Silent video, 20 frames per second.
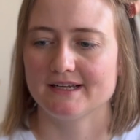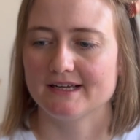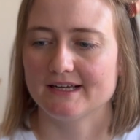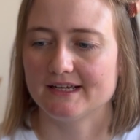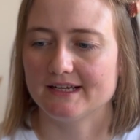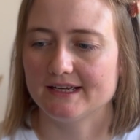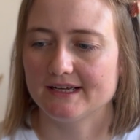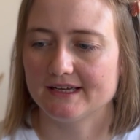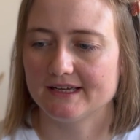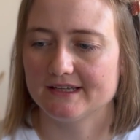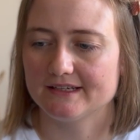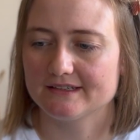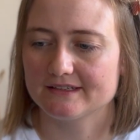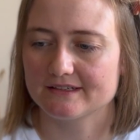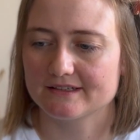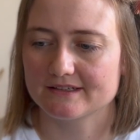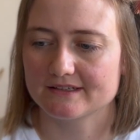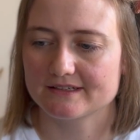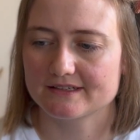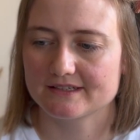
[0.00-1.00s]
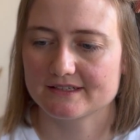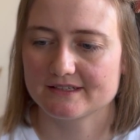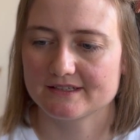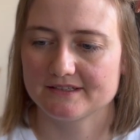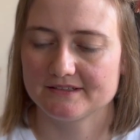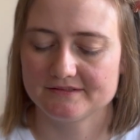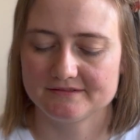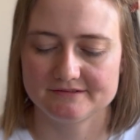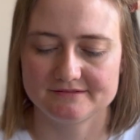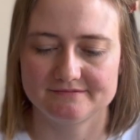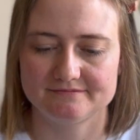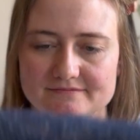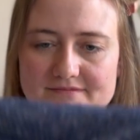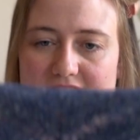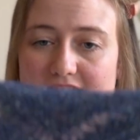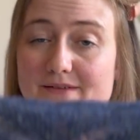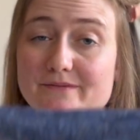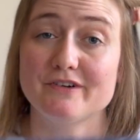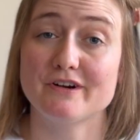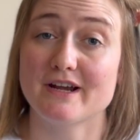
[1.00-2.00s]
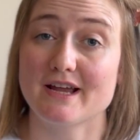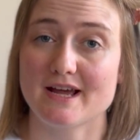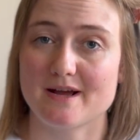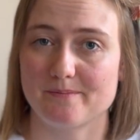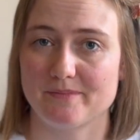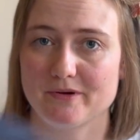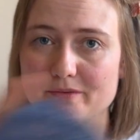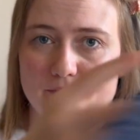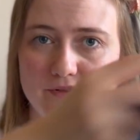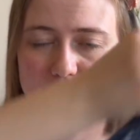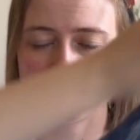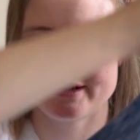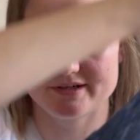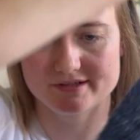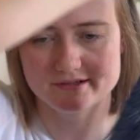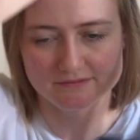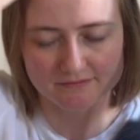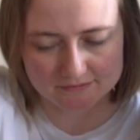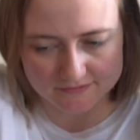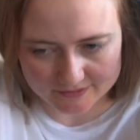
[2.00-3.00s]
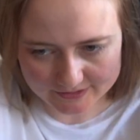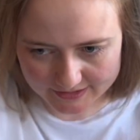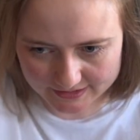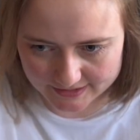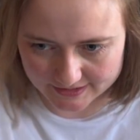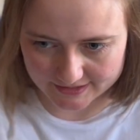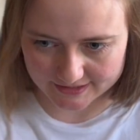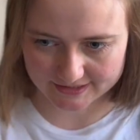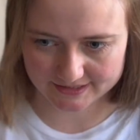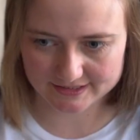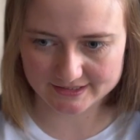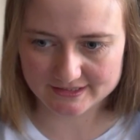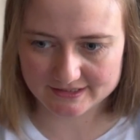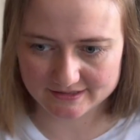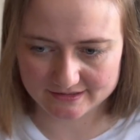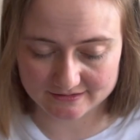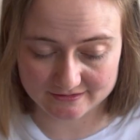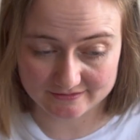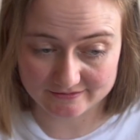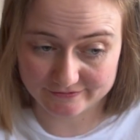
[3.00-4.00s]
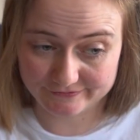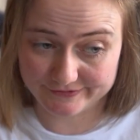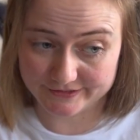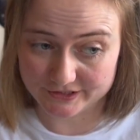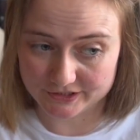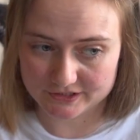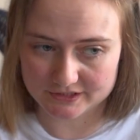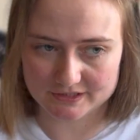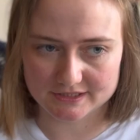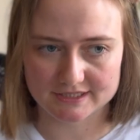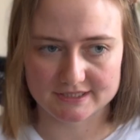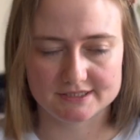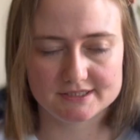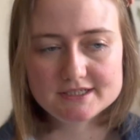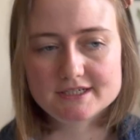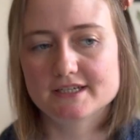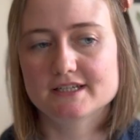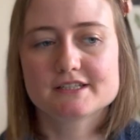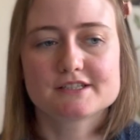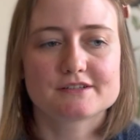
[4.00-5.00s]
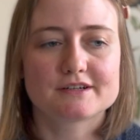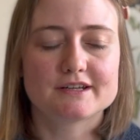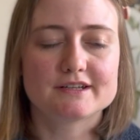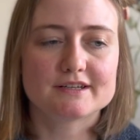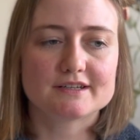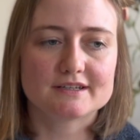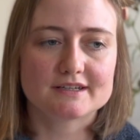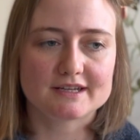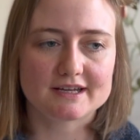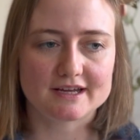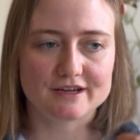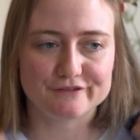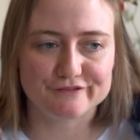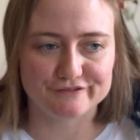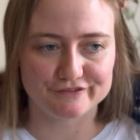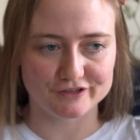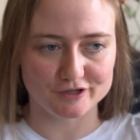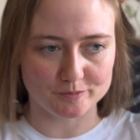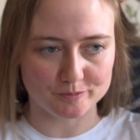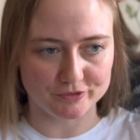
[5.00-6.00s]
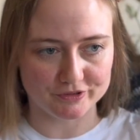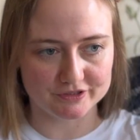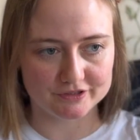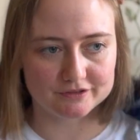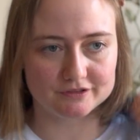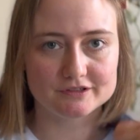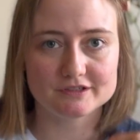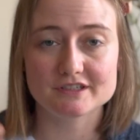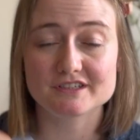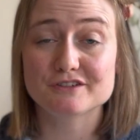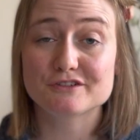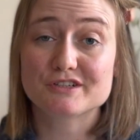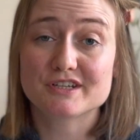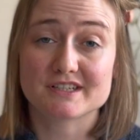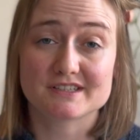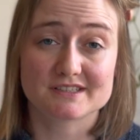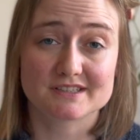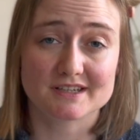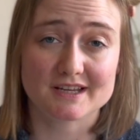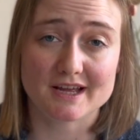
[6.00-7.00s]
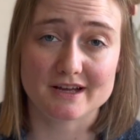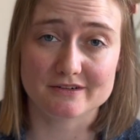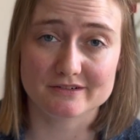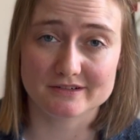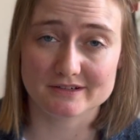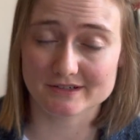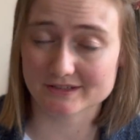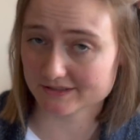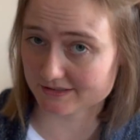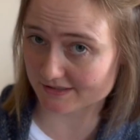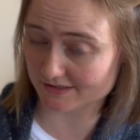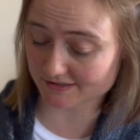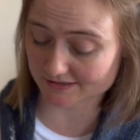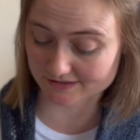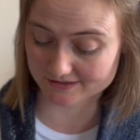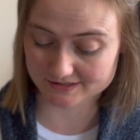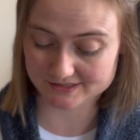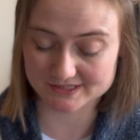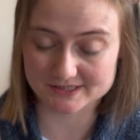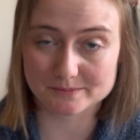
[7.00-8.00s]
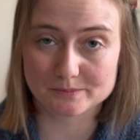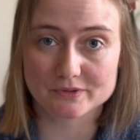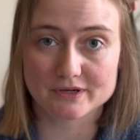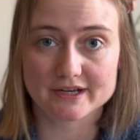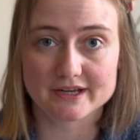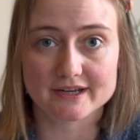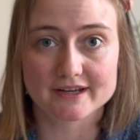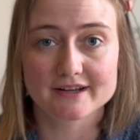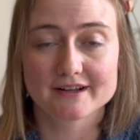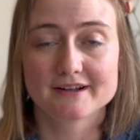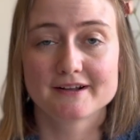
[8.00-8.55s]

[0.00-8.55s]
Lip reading: and I'm very happy with it. I finished it yesterday, so I didn't have the opportunity to test it out against the subway